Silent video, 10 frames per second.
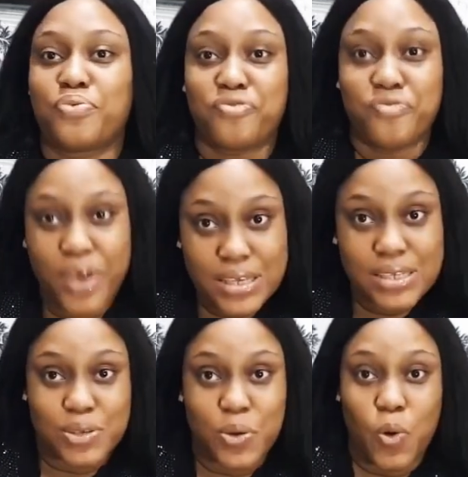
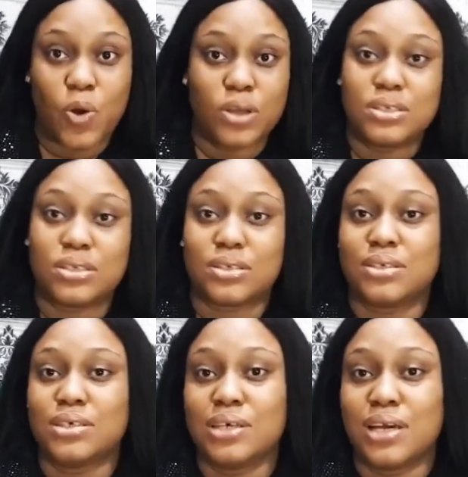praised God
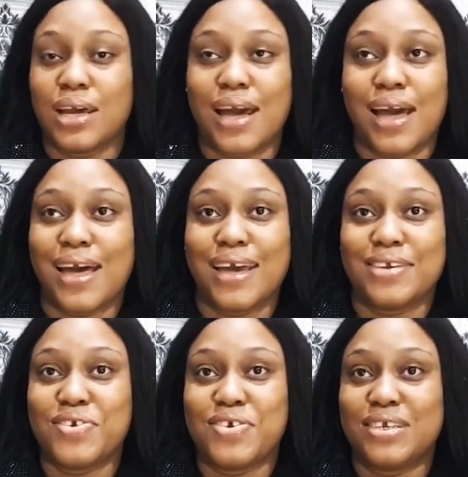and,
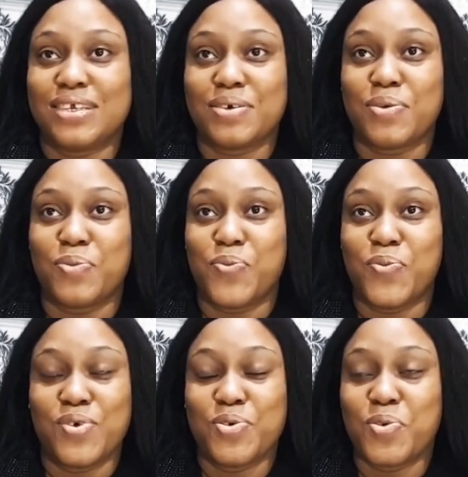
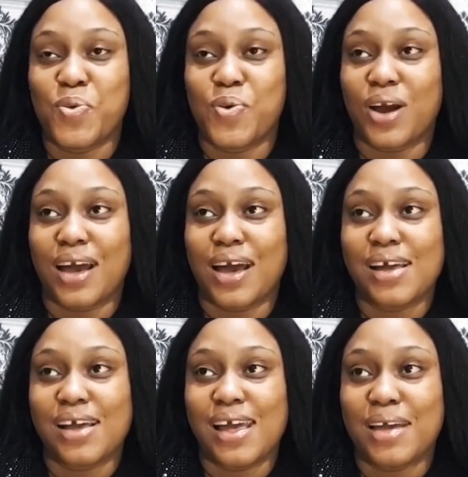you know,
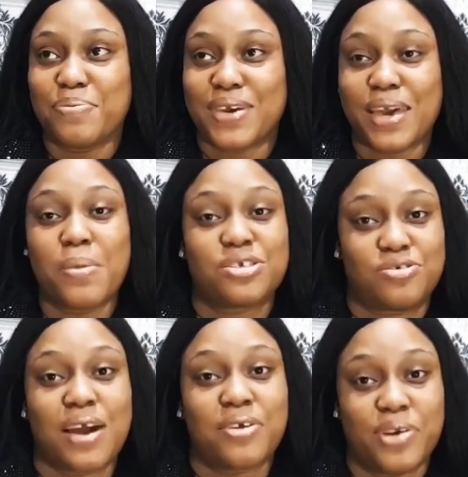became
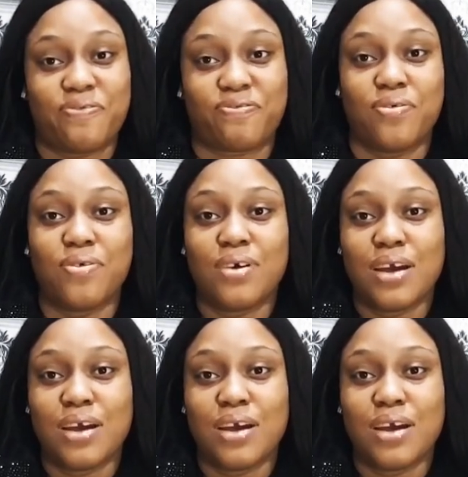extra grateful.